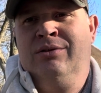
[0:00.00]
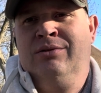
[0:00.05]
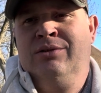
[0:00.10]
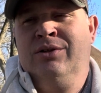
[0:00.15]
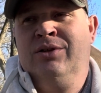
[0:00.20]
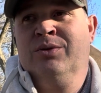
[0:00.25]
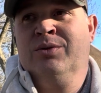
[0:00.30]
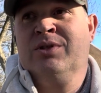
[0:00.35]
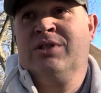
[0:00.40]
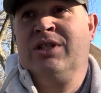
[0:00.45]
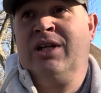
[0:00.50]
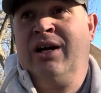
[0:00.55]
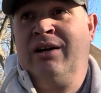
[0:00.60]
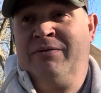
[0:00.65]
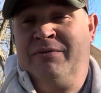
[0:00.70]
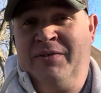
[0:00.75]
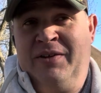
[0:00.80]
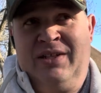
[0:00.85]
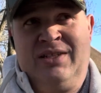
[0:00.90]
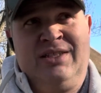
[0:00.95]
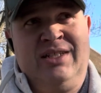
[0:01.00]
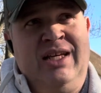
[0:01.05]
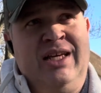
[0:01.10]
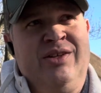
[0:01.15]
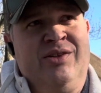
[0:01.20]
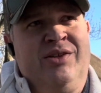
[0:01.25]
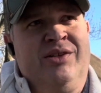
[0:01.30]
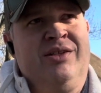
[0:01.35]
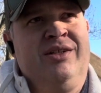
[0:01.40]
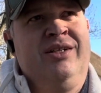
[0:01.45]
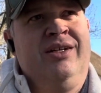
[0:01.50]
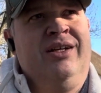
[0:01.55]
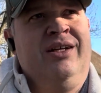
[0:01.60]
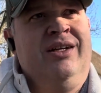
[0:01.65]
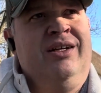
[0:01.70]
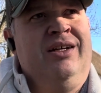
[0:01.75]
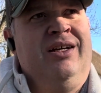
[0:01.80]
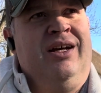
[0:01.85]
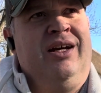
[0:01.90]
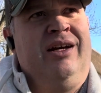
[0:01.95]
who was not fixed either,
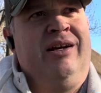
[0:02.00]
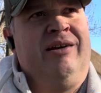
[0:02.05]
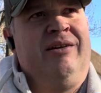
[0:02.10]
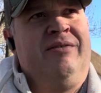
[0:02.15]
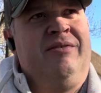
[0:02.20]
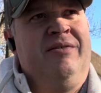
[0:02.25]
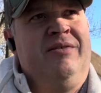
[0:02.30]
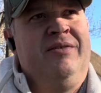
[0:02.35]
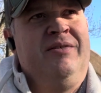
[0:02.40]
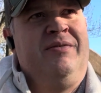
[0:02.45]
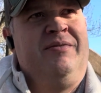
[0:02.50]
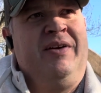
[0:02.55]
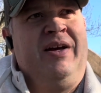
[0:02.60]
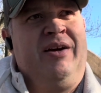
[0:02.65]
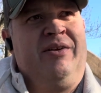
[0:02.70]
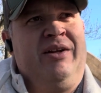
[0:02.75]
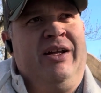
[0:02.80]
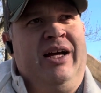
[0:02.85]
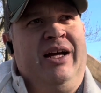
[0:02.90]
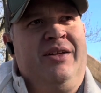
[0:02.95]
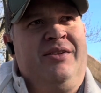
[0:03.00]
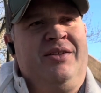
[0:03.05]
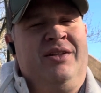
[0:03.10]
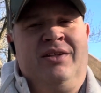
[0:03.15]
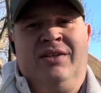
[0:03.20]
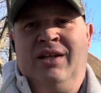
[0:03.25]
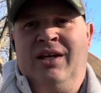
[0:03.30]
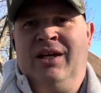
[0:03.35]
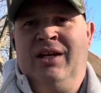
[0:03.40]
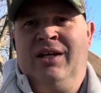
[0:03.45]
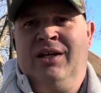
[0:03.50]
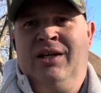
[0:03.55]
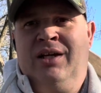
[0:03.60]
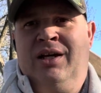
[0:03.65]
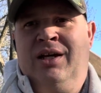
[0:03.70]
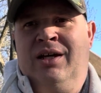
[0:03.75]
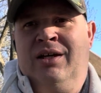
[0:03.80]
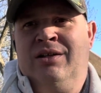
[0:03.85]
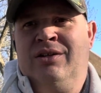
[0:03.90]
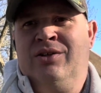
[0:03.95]
found out that
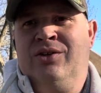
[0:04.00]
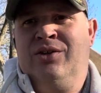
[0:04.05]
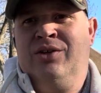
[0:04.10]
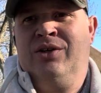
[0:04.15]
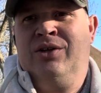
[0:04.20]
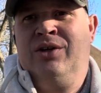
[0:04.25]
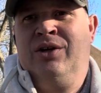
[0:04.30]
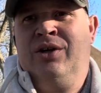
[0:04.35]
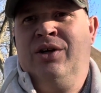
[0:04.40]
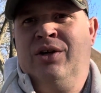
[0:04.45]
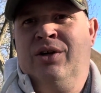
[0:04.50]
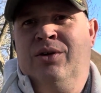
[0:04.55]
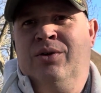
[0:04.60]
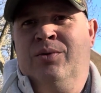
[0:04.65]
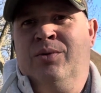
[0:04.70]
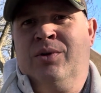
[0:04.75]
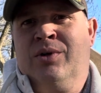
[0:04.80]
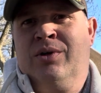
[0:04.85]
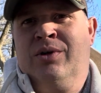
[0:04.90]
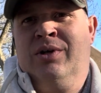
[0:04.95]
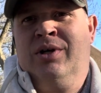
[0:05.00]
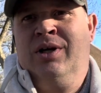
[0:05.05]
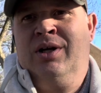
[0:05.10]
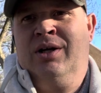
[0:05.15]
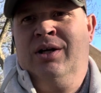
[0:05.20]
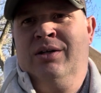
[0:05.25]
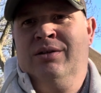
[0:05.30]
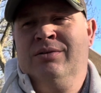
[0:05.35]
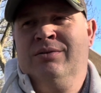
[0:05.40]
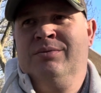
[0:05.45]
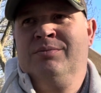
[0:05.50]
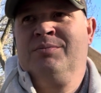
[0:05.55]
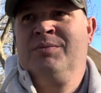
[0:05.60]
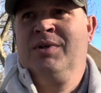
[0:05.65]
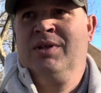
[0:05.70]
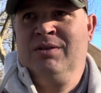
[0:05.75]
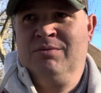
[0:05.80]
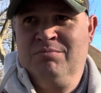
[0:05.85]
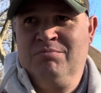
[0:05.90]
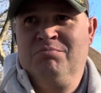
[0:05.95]
they were
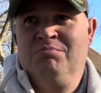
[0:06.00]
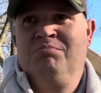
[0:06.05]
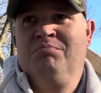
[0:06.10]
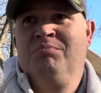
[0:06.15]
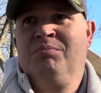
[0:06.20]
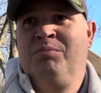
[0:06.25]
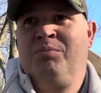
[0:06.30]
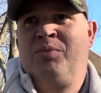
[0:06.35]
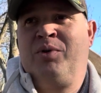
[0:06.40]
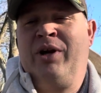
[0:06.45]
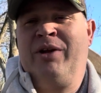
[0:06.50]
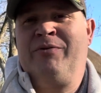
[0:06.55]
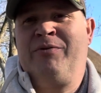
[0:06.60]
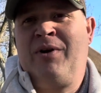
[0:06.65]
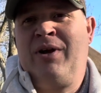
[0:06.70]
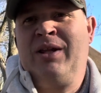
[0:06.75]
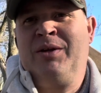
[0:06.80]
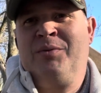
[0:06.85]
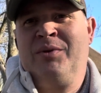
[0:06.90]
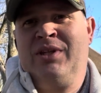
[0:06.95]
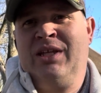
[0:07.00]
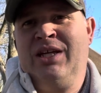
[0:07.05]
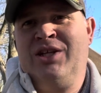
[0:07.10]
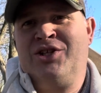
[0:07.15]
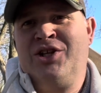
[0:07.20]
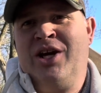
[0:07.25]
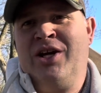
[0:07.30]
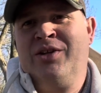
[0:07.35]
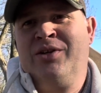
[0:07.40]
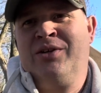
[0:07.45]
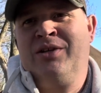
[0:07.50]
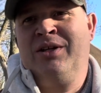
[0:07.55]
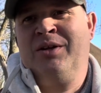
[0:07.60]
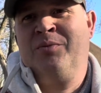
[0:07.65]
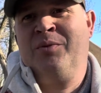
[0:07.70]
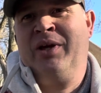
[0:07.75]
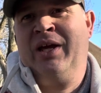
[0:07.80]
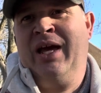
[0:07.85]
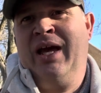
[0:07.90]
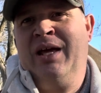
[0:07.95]
pretty friendly with each other, and then
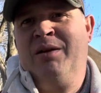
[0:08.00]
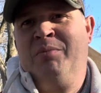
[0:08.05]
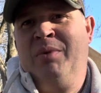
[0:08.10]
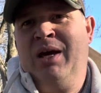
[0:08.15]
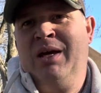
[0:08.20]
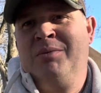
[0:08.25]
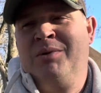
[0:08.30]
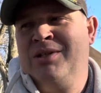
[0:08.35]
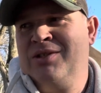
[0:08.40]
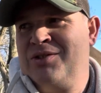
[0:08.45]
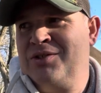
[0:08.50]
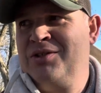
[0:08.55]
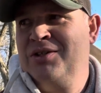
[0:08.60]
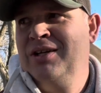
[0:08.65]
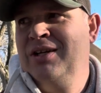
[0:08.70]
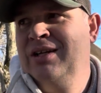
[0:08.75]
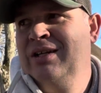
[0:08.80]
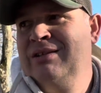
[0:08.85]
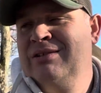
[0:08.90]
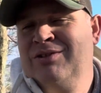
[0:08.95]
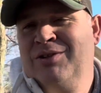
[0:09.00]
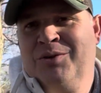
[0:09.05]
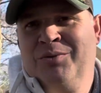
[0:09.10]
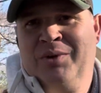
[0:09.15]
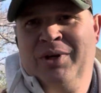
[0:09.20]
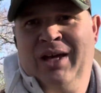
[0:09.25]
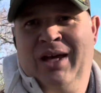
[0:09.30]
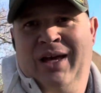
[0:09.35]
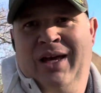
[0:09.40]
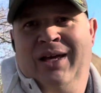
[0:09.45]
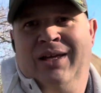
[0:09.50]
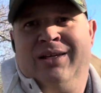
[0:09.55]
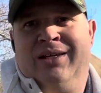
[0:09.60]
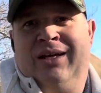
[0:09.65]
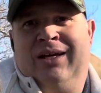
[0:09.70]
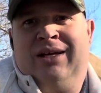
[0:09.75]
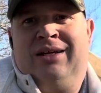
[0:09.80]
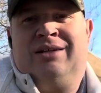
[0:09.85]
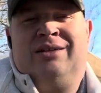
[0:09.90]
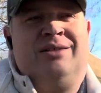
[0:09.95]
we had babies. So we
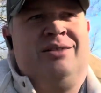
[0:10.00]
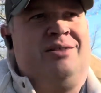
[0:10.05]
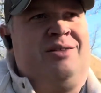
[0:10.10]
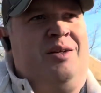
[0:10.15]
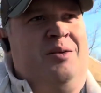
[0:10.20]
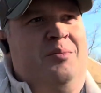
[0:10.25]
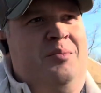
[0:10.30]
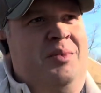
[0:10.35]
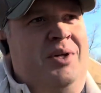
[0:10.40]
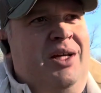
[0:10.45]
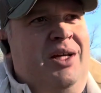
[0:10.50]
had some